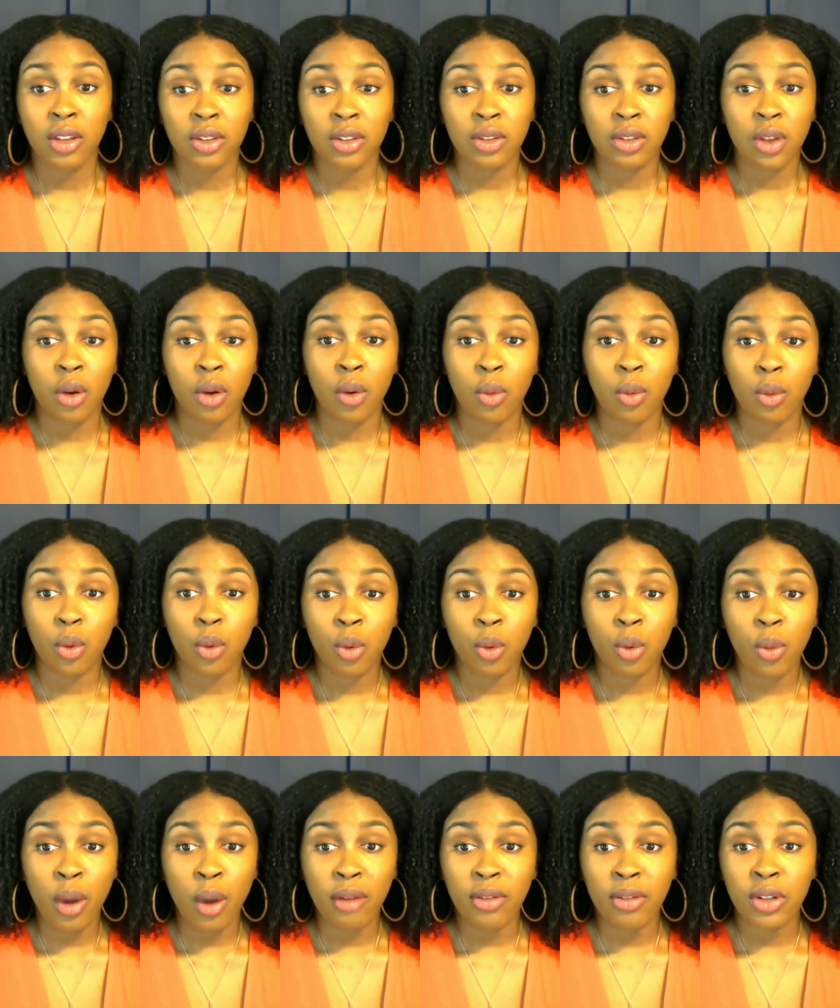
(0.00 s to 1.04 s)
So,
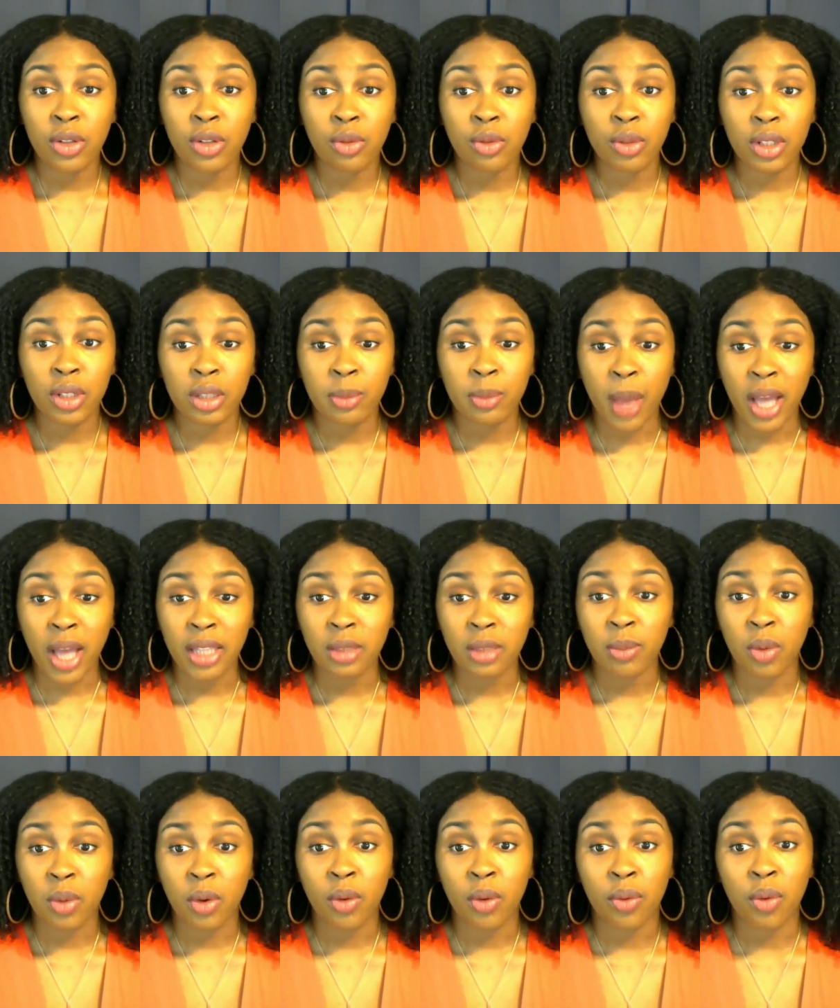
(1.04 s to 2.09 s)
whoever is
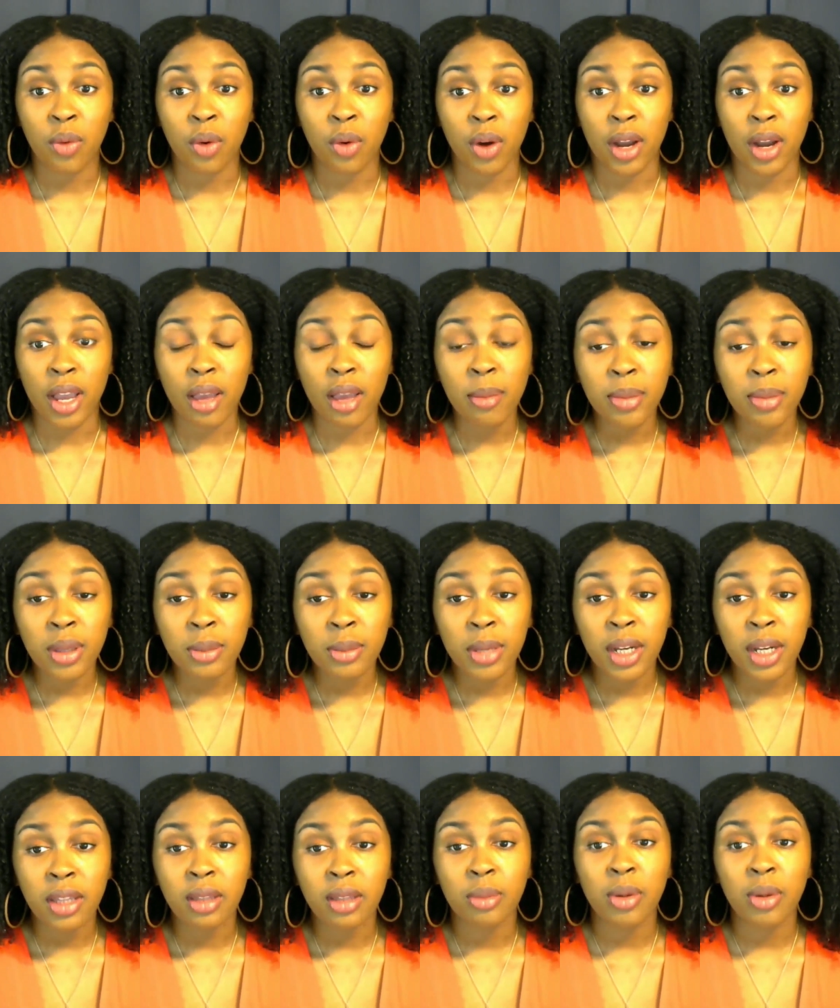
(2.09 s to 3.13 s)
responsible for
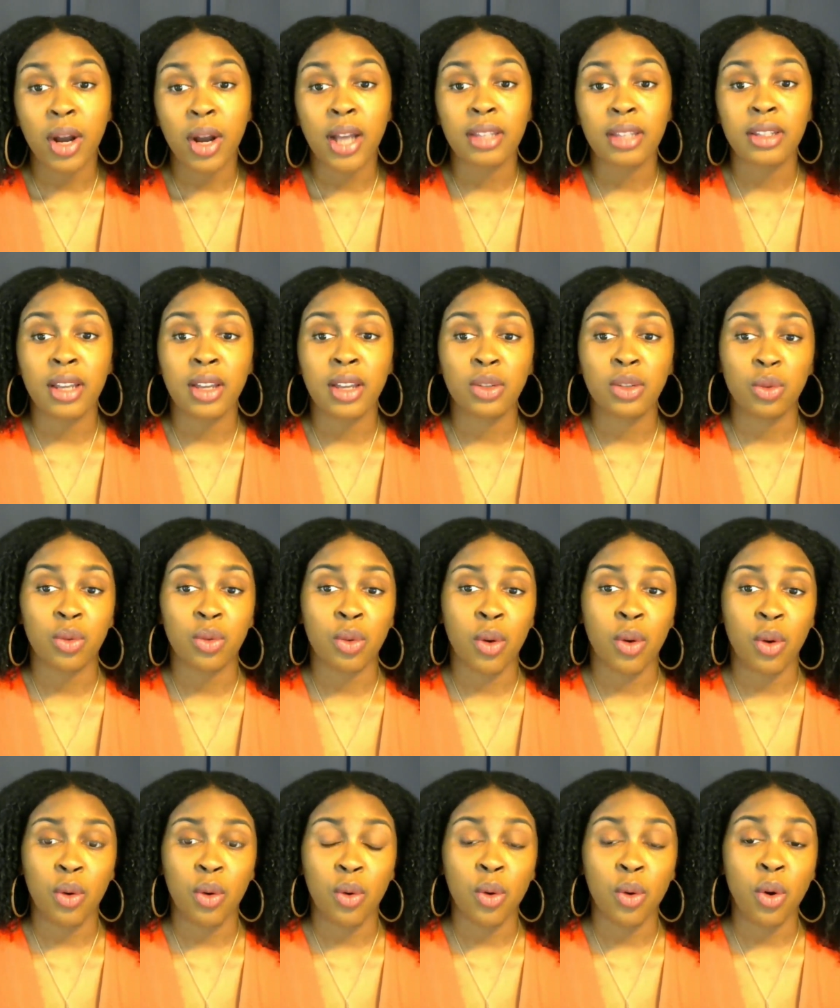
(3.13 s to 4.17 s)
implementing the process or,
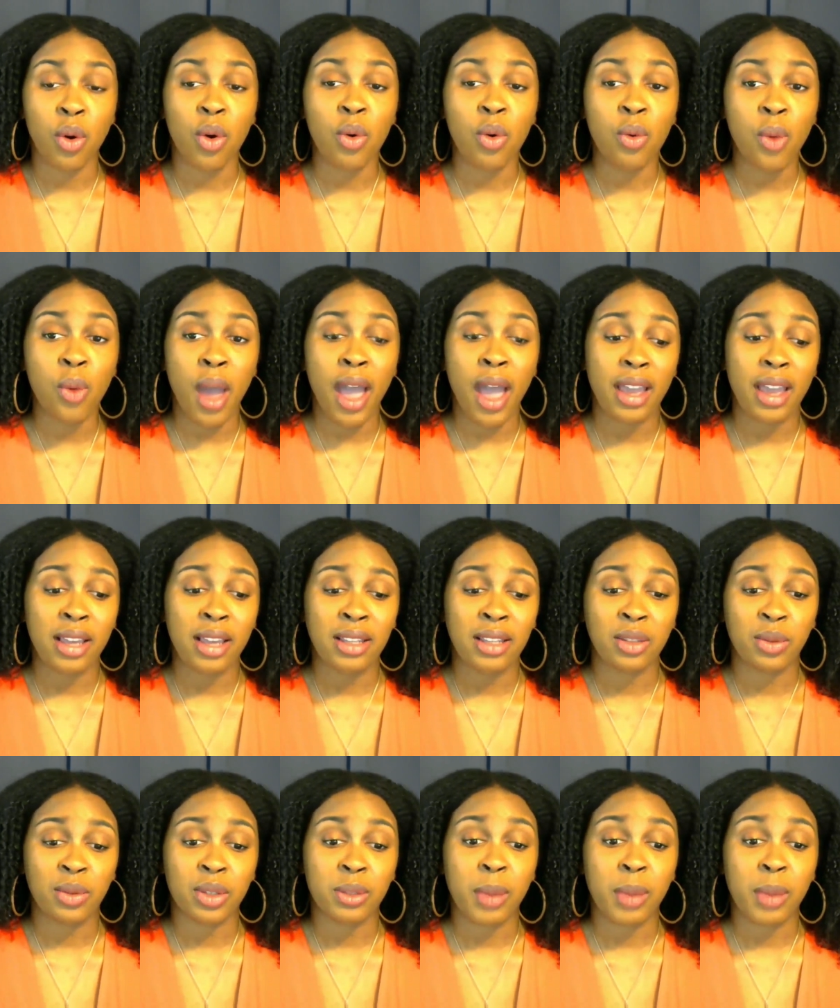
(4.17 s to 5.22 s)
or who is
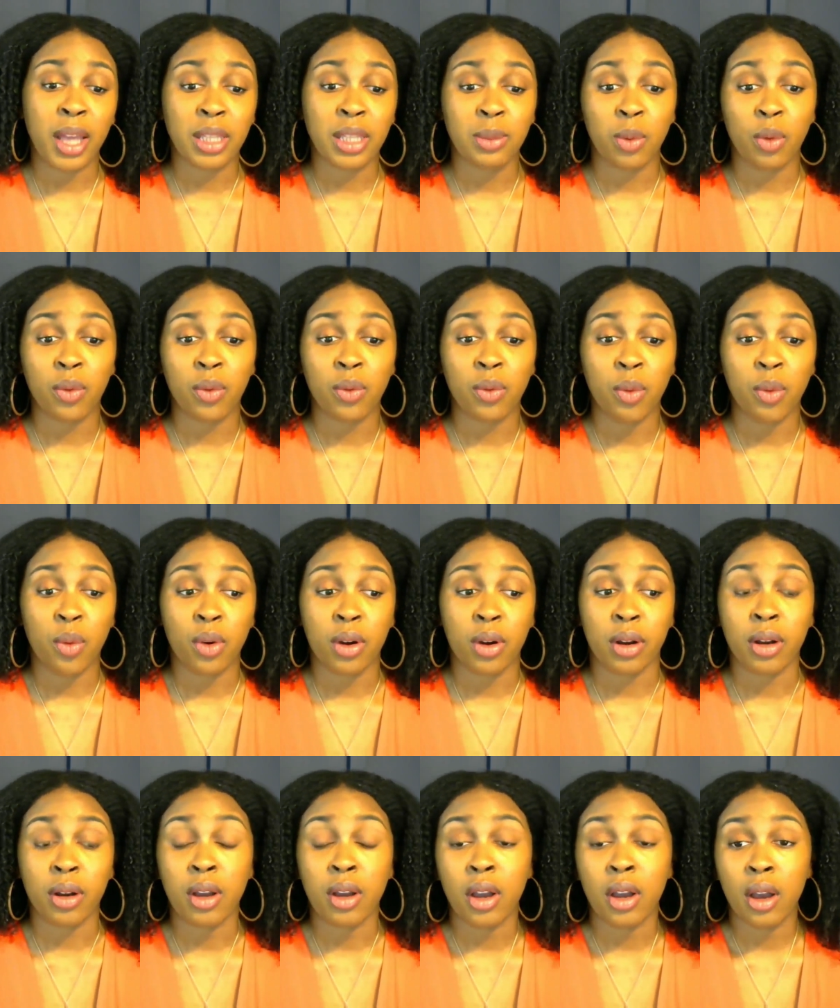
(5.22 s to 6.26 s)
responsible
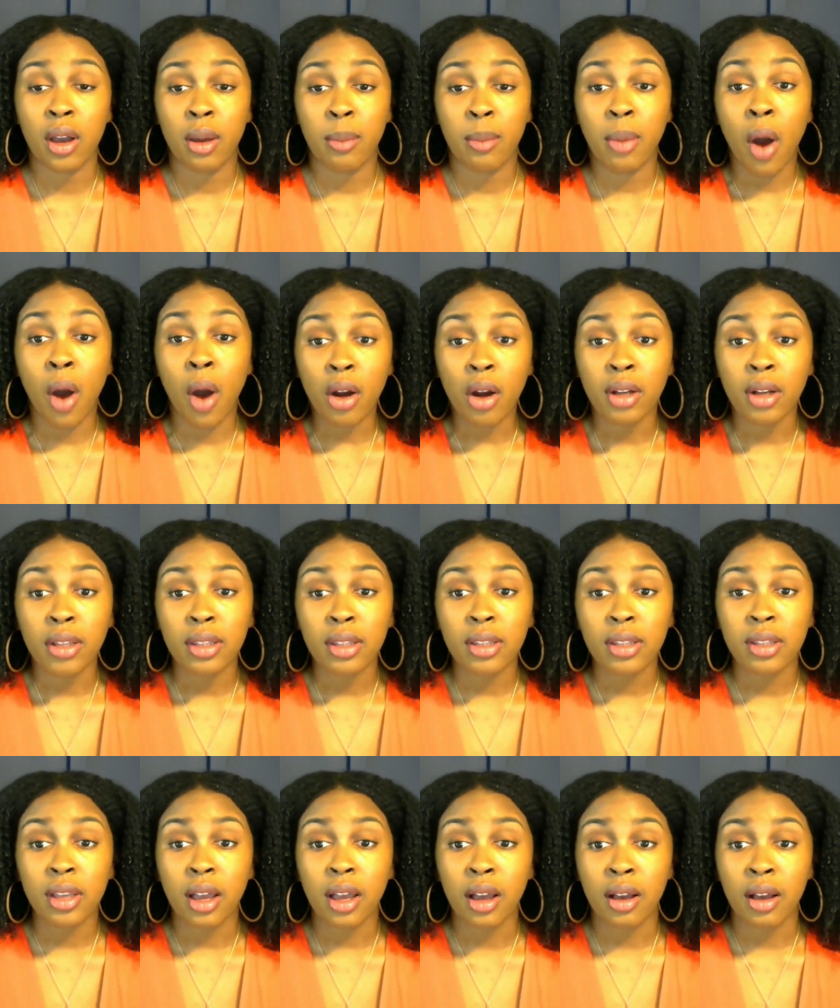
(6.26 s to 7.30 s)
for
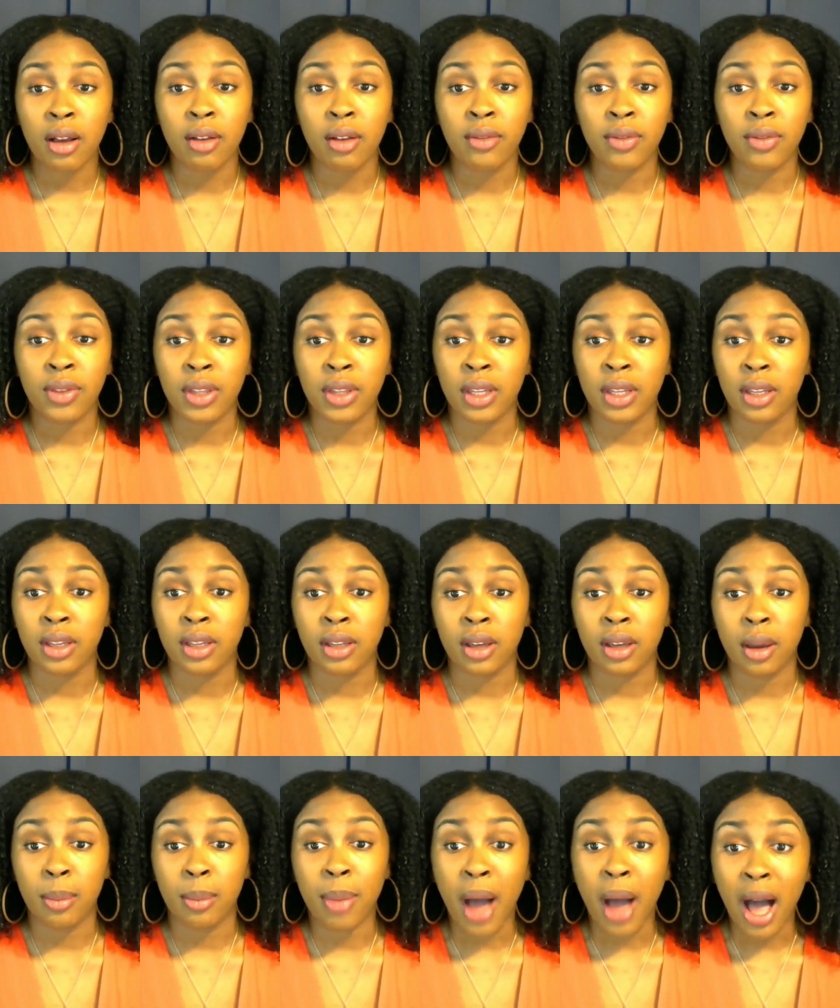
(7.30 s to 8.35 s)
parts of the
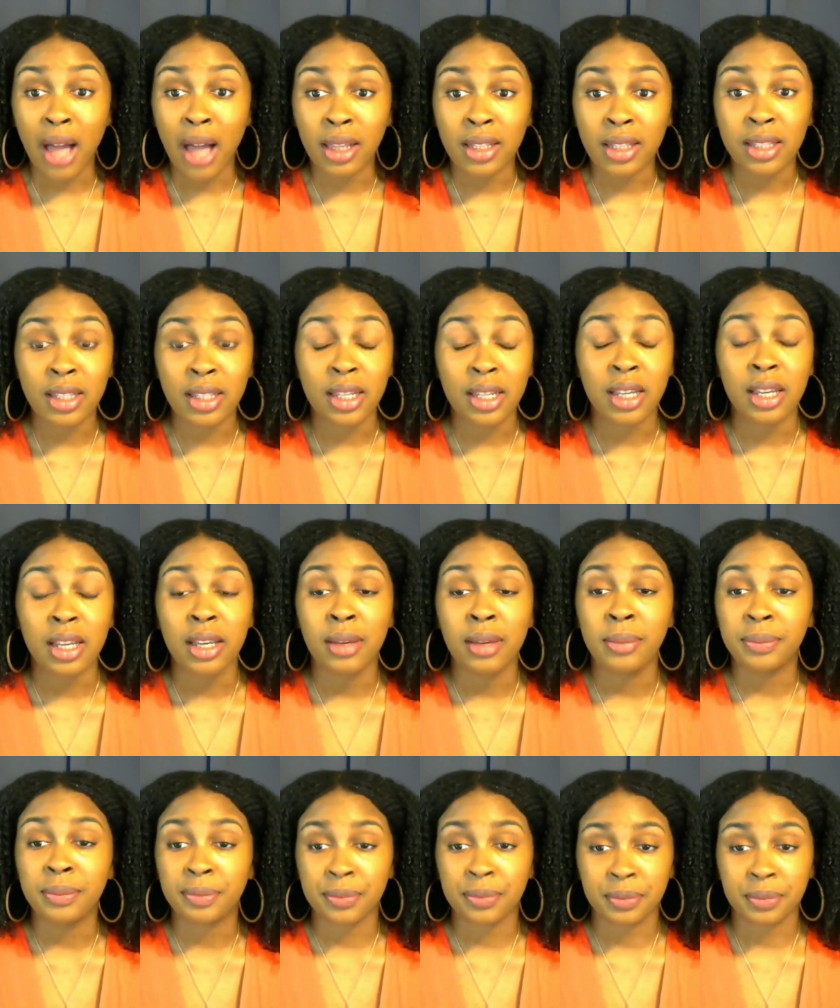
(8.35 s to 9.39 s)
policy,